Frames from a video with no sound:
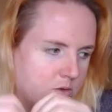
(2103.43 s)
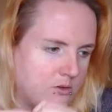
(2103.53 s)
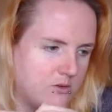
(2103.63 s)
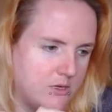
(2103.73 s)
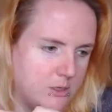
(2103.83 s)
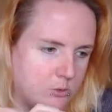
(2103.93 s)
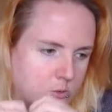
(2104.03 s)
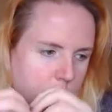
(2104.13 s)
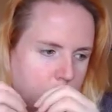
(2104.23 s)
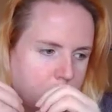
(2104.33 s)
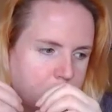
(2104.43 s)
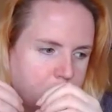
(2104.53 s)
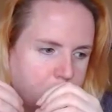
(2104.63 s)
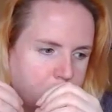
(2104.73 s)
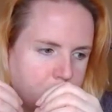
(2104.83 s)
steal
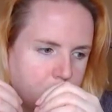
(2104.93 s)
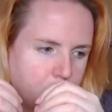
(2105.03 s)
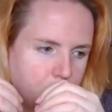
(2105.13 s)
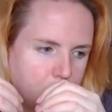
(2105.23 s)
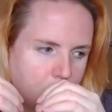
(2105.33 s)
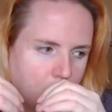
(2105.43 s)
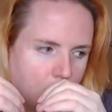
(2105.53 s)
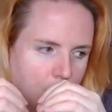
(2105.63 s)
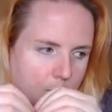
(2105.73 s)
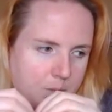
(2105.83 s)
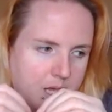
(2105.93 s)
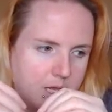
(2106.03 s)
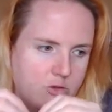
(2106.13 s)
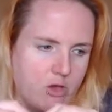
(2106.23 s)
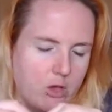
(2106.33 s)
a
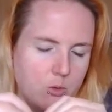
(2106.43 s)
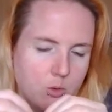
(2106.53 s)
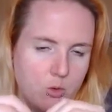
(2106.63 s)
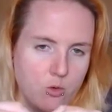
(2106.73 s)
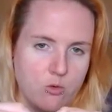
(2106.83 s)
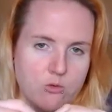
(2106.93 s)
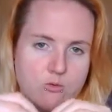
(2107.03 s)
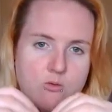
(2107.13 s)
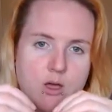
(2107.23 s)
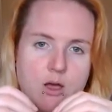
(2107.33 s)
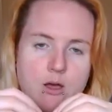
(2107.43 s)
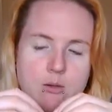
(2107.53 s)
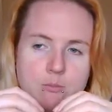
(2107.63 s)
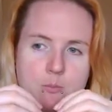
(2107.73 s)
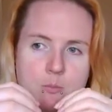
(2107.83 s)
page out of
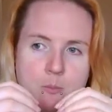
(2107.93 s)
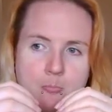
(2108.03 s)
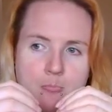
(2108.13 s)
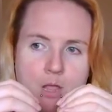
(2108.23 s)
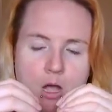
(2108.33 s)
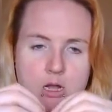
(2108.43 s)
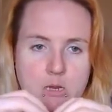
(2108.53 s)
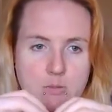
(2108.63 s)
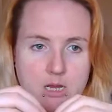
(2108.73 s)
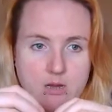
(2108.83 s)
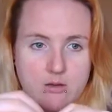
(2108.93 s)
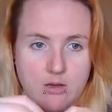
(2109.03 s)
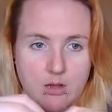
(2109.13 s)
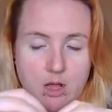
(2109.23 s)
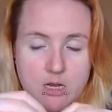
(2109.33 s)
Honeybee's
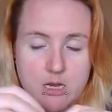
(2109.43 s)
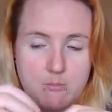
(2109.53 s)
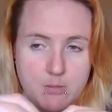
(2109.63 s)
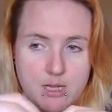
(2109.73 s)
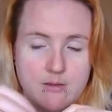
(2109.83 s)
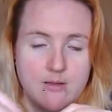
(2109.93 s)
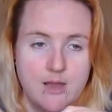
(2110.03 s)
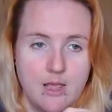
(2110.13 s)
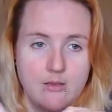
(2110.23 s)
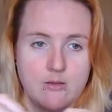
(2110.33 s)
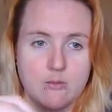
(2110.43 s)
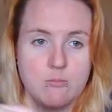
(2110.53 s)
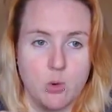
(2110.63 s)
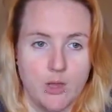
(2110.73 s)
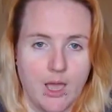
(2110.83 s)
Knits
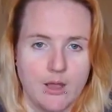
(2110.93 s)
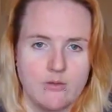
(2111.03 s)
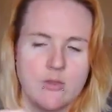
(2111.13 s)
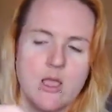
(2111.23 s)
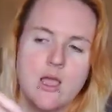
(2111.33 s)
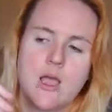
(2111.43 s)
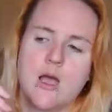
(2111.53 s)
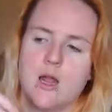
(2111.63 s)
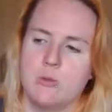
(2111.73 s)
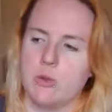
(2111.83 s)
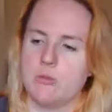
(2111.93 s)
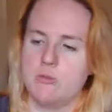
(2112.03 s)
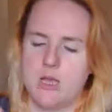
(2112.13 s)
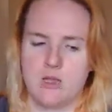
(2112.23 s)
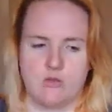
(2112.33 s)
podcast, and I'm going
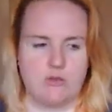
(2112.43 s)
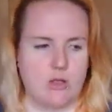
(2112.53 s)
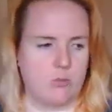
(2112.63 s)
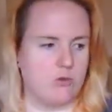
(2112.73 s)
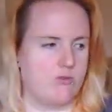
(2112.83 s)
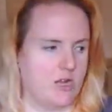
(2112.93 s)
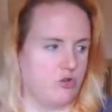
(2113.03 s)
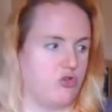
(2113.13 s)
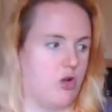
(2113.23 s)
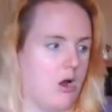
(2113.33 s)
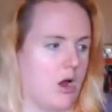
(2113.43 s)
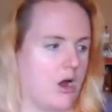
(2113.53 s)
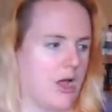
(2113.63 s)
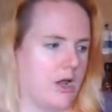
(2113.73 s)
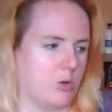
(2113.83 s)
to find a
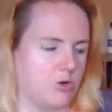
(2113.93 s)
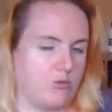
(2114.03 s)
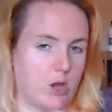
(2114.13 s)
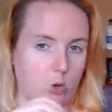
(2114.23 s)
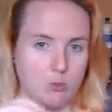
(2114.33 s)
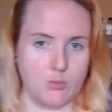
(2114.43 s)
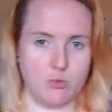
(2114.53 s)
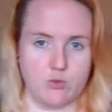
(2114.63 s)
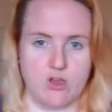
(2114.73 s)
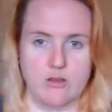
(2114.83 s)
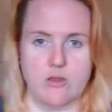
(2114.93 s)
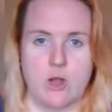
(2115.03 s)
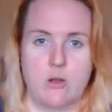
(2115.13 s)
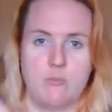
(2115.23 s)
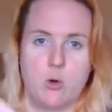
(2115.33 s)
jar and I'm going to write all my projects
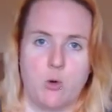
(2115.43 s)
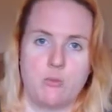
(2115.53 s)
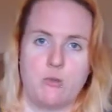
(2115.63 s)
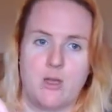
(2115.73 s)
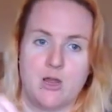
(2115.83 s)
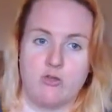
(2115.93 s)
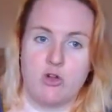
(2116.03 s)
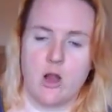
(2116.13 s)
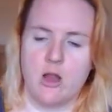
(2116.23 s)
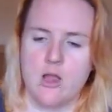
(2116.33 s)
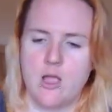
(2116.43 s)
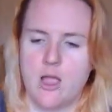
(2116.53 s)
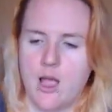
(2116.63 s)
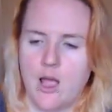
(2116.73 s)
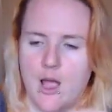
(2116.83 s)
down and pop them in a jar.
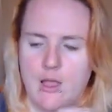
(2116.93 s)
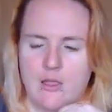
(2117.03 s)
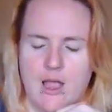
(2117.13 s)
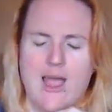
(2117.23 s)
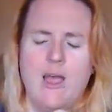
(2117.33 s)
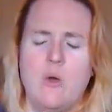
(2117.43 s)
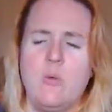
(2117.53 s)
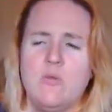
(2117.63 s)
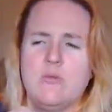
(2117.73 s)
And ow,